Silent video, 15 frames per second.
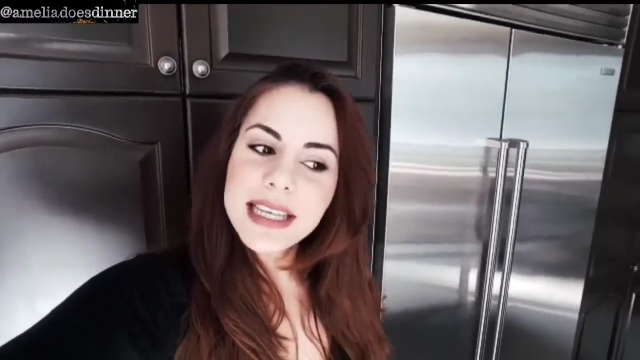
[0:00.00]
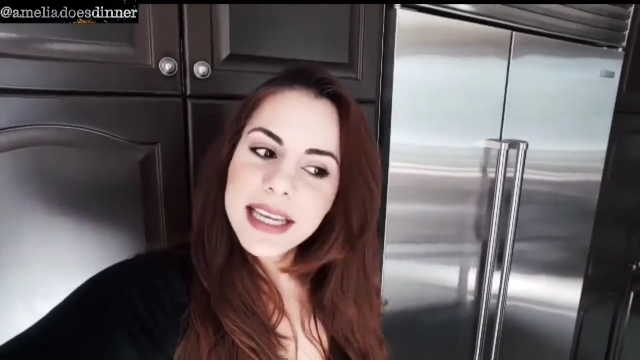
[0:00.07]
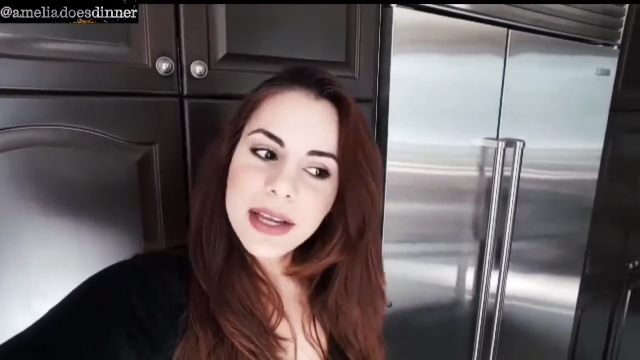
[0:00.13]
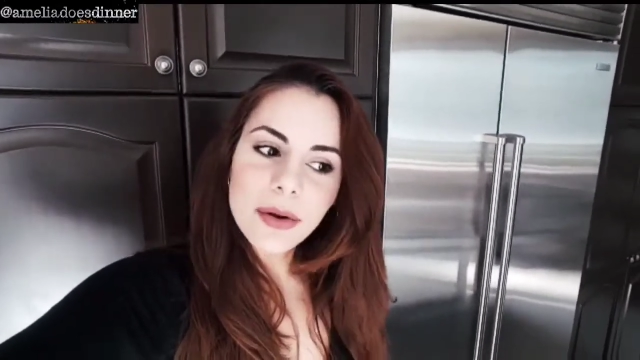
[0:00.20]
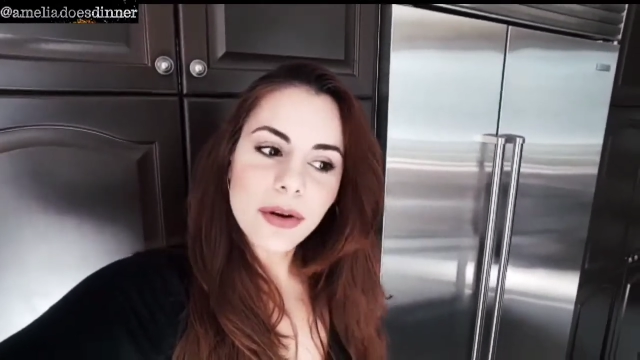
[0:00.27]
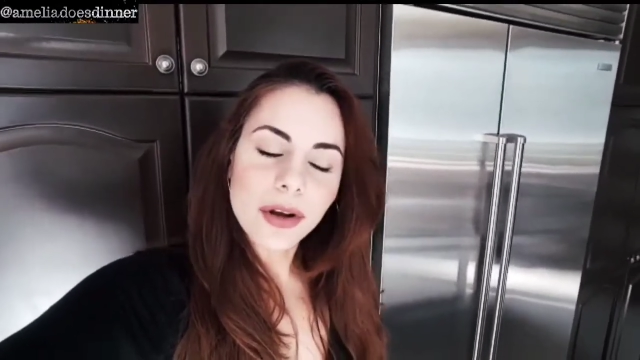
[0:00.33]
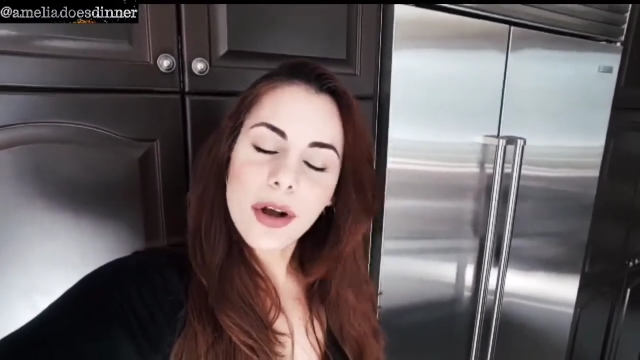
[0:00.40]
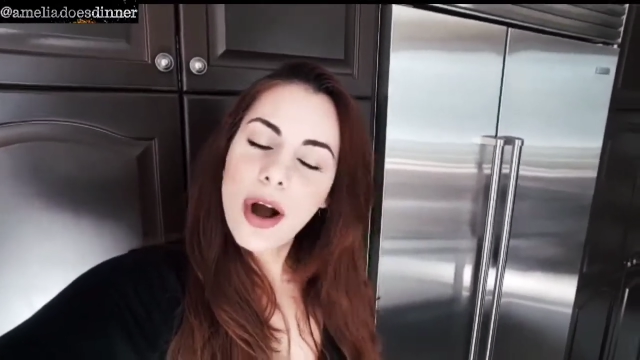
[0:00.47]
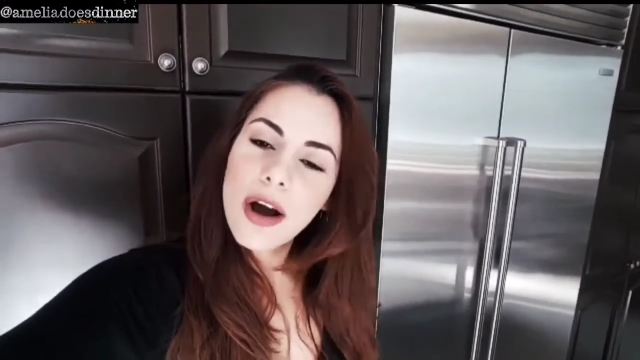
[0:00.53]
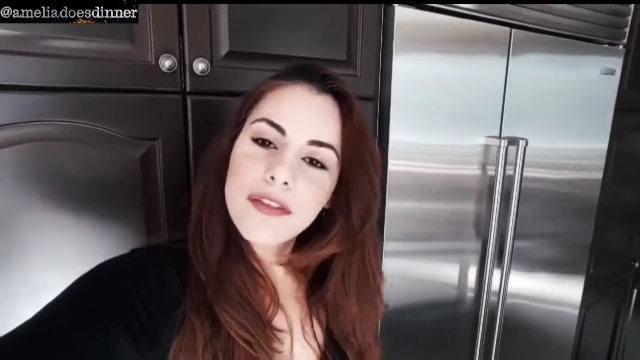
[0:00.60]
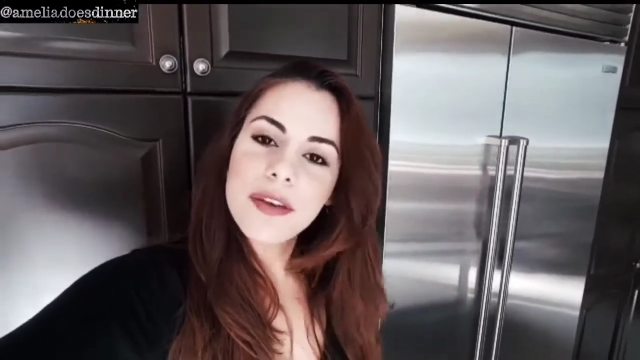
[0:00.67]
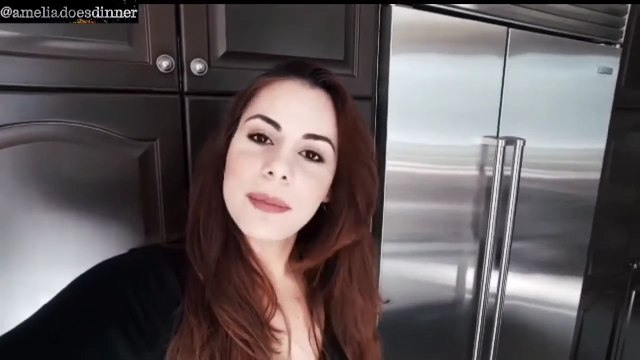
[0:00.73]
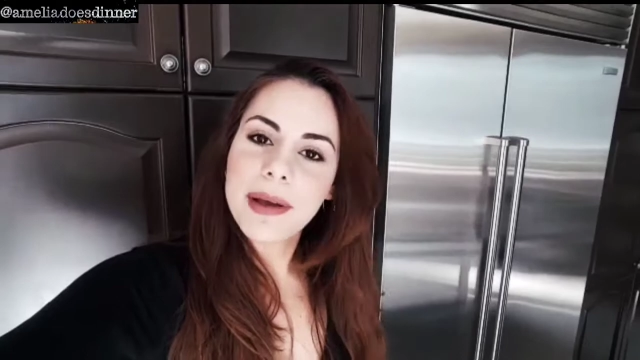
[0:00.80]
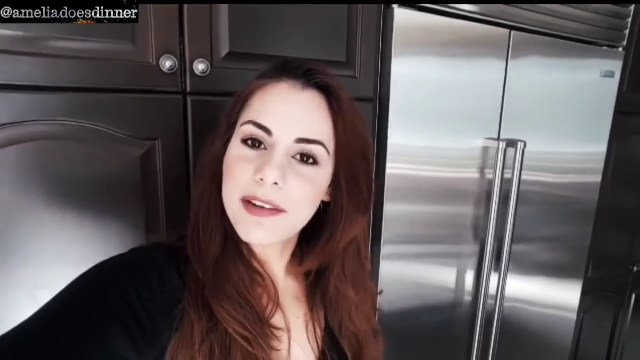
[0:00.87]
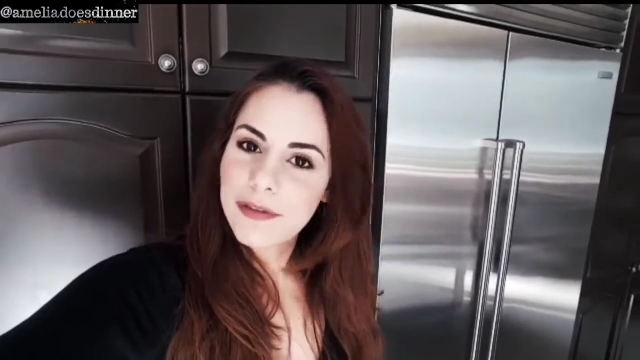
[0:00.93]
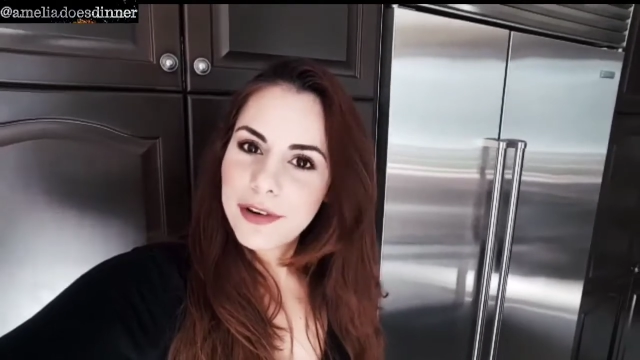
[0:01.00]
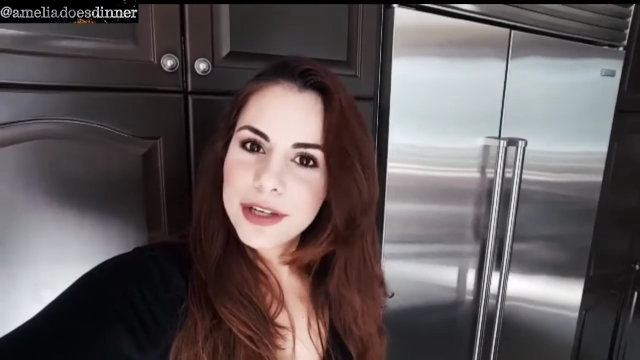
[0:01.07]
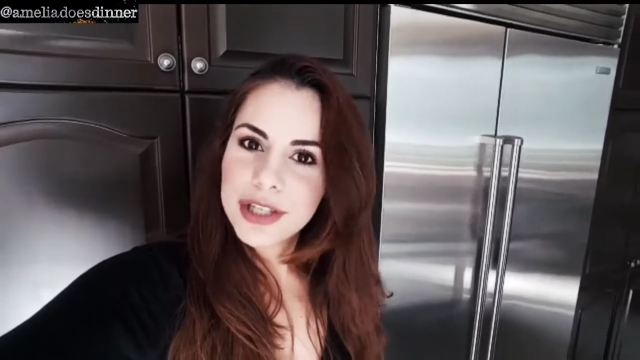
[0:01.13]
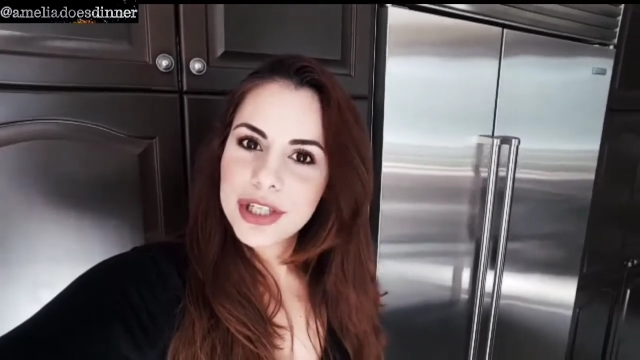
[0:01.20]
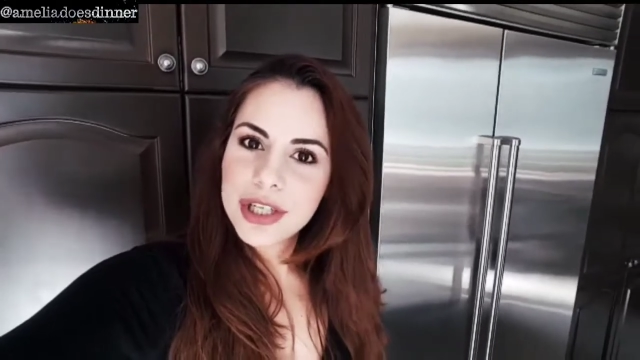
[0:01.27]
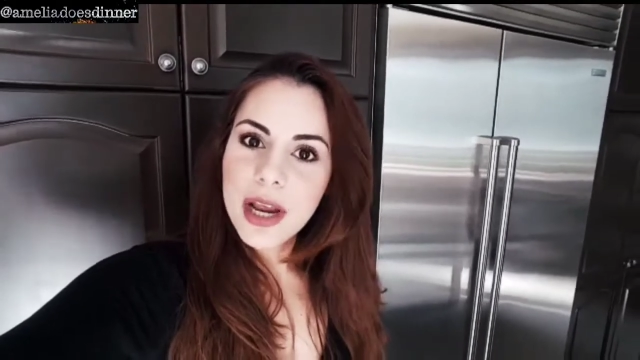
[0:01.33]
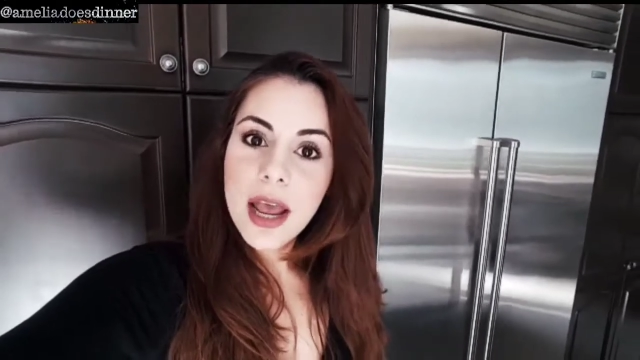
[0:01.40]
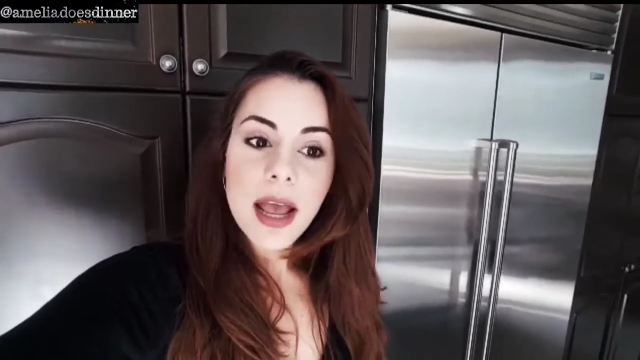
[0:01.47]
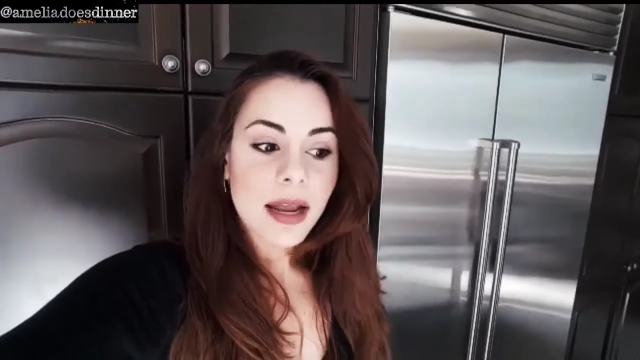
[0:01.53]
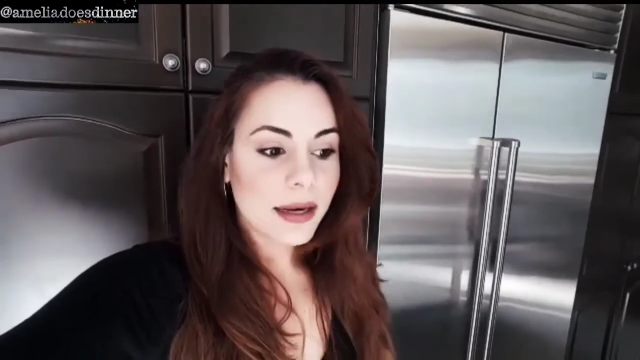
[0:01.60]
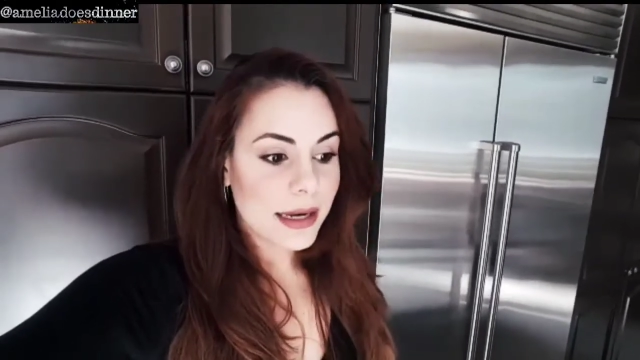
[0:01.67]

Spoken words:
tea or coffee beverage.